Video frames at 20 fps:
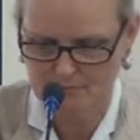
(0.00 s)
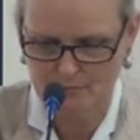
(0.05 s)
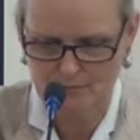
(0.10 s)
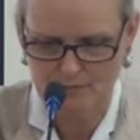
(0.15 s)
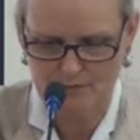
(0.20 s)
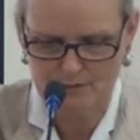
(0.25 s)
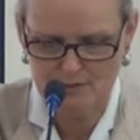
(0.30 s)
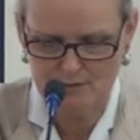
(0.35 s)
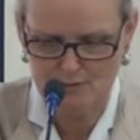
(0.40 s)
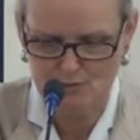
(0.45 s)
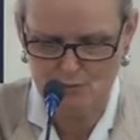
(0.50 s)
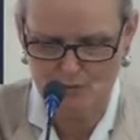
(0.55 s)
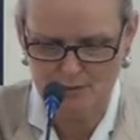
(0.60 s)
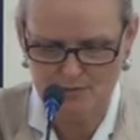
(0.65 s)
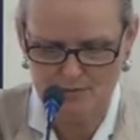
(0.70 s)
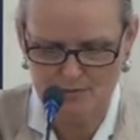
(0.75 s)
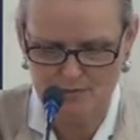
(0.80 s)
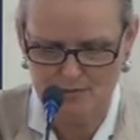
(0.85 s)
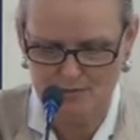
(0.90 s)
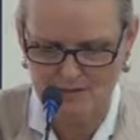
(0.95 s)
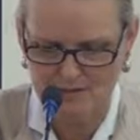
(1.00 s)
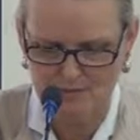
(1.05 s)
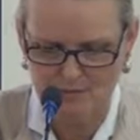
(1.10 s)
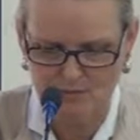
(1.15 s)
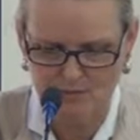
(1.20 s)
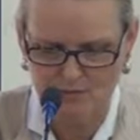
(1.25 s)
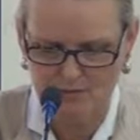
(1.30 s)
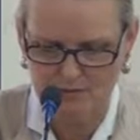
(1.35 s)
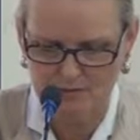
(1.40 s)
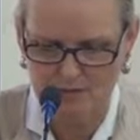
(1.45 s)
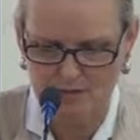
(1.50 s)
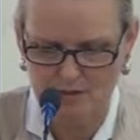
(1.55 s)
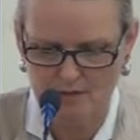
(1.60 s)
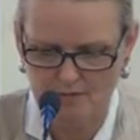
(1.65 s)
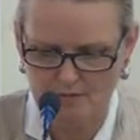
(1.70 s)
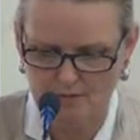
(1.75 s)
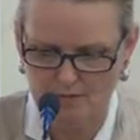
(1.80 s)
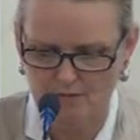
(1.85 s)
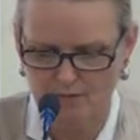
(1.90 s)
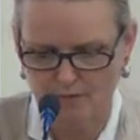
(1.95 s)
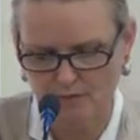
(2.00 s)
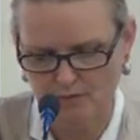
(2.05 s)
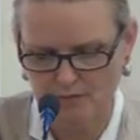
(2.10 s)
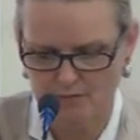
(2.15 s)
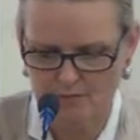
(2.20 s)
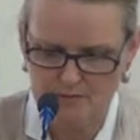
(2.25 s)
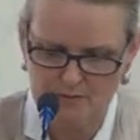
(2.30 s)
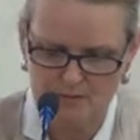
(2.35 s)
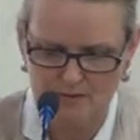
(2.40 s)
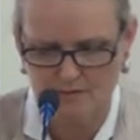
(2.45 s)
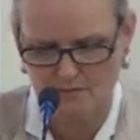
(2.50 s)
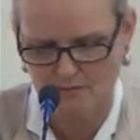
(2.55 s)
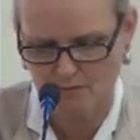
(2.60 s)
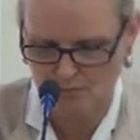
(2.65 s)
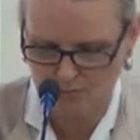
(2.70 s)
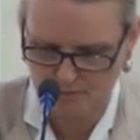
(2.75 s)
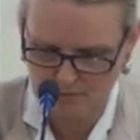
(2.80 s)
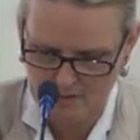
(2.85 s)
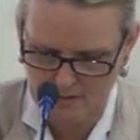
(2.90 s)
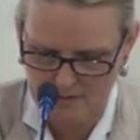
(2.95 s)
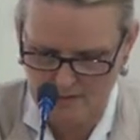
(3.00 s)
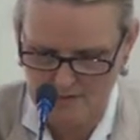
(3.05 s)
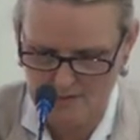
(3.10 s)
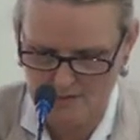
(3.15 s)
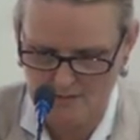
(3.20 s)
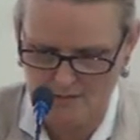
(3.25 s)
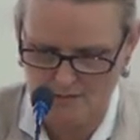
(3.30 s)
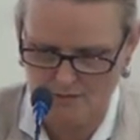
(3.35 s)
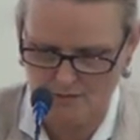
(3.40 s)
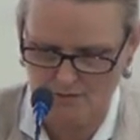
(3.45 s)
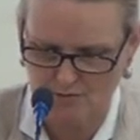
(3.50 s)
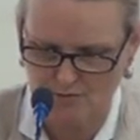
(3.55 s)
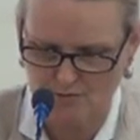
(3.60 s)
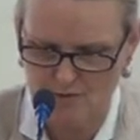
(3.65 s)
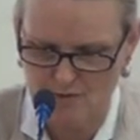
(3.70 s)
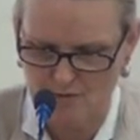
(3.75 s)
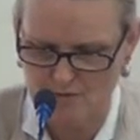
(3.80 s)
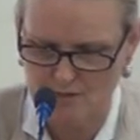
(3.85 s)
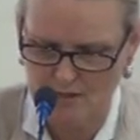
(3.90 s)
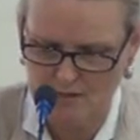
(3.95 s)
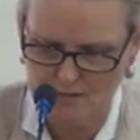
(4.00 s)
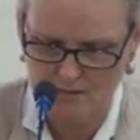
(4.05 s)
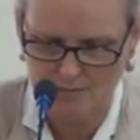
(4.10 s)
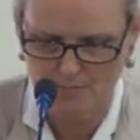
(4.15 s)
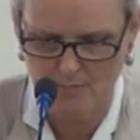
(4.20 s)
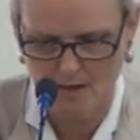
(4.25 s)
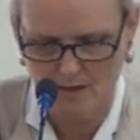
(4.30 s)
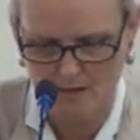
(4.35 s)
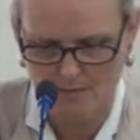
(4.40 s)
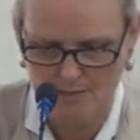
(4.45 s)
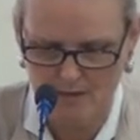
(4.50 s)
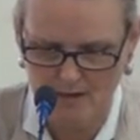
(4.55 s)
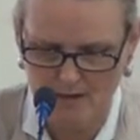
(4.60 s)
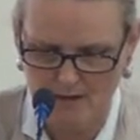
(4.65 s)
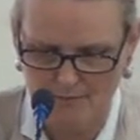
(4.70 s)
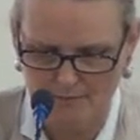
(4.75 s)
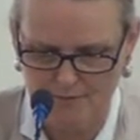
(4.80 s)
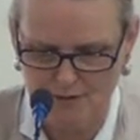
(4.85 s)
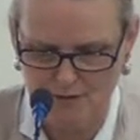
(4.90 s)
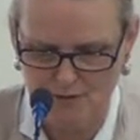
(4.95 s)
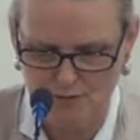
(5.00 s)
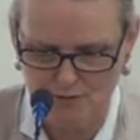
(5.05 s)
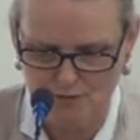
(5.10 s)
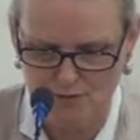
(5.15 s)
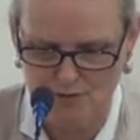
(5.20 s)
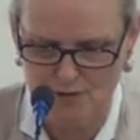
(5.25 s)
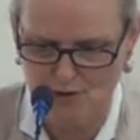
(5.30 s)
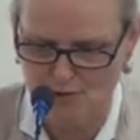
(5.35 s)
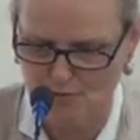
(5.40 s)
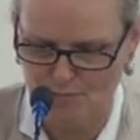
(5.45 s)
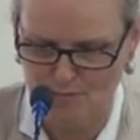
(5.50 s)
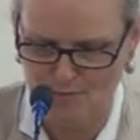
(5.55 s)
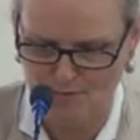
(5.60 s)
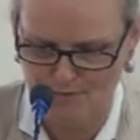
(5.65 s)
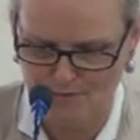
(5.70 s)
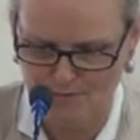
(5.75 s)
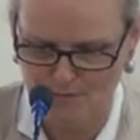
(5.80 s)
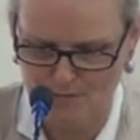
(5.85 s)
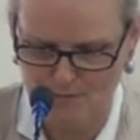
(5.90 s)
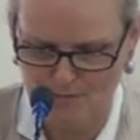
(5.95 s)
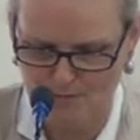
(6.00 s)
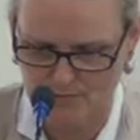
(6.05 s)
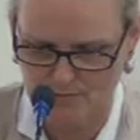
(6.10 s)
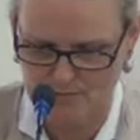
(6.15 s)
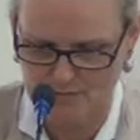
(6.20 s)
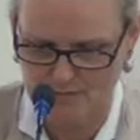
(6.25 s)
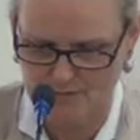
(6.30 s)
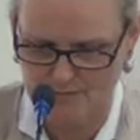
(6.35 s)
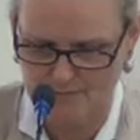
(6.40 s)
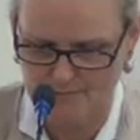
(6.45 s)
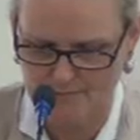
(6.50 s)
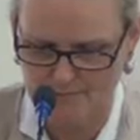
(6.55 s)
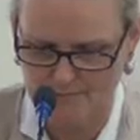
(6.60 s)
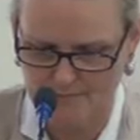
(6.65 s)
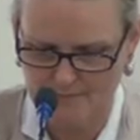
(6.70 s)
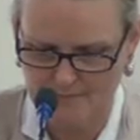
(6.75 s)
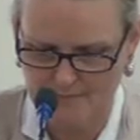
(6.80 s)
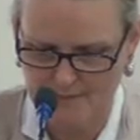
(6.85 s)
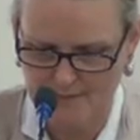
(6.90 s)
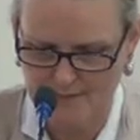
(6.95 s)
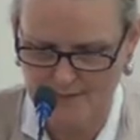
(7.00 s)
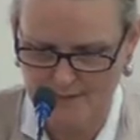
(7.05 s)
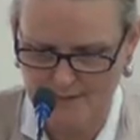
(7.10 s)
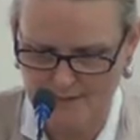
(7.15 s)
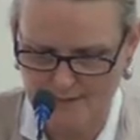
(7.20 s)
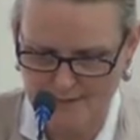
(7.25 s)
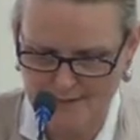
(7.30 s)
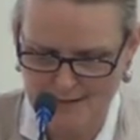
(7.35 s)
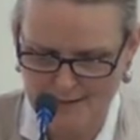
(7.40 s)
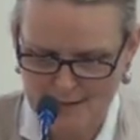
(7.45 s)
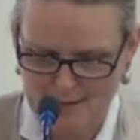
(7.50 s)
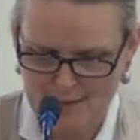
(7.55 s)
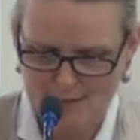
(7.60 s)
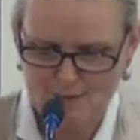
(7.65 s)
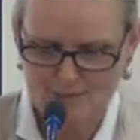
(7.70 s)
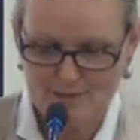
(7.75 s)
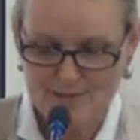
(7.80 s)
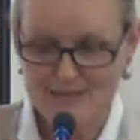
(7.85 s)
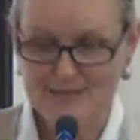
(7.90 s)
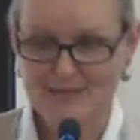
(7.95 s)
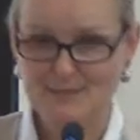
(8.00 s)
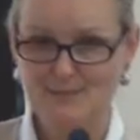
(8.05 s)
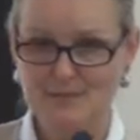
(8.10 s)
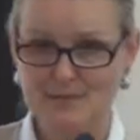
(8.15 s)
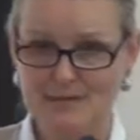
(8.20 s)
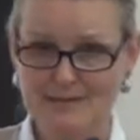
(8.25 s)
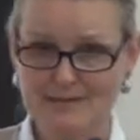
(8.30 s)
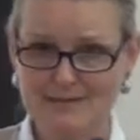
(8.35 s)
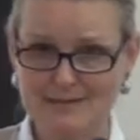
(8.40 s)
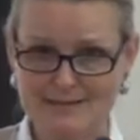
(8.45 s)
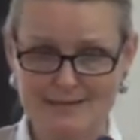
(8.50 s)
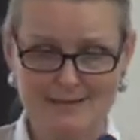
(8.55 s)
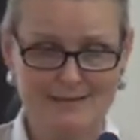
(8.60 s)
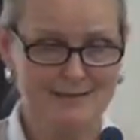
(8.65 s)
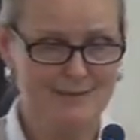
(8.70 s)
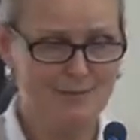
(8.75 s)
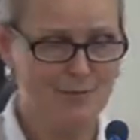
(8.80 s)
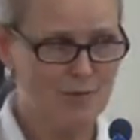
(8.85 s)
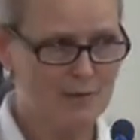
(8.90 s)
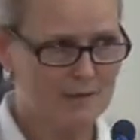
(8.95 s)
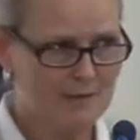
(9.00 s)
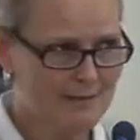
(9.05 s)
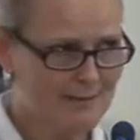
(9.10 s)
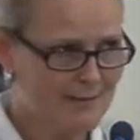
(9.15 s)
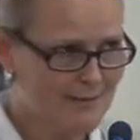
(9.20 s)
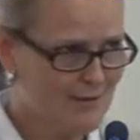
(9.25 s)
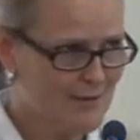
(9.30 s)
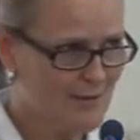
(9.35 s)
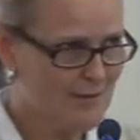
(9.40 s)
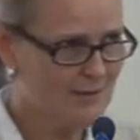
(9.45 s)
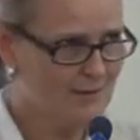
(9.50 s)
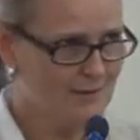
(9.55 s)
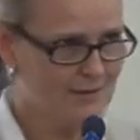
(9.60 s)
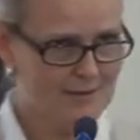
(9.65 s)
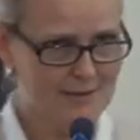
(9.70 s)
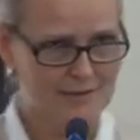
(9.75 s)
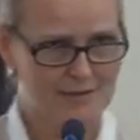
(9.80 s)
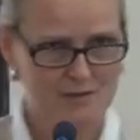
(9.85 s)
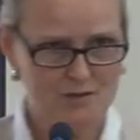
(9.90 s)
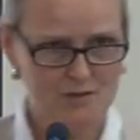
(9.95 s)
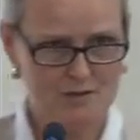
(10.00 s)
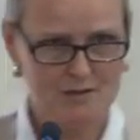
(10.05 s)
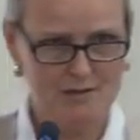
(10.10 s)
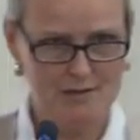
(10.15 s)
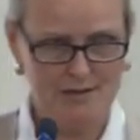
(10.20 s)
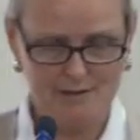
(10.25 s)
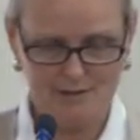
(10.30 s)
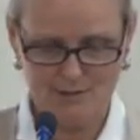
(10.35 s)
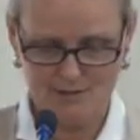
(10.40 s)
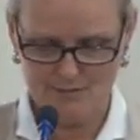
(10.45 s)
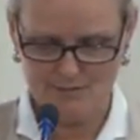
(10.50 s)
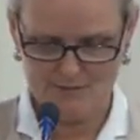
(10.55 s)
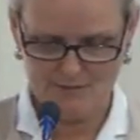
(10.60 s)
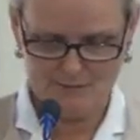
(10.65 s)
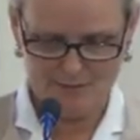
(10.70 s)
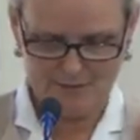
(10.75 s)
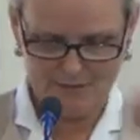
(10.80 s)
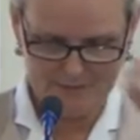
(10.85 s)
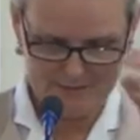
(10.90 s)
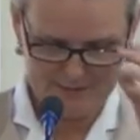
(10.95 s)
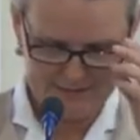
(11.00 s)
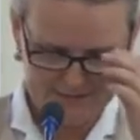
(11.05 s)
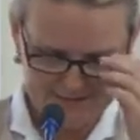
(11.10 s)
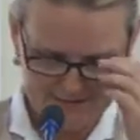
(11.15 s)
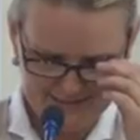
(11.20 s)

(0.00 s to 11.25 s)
The richest 1% of the world owns 40% of the world assets. I know you know that. The bottom half owns no more than 1%. UNDP's Inequality Adjusted HDI, Human Development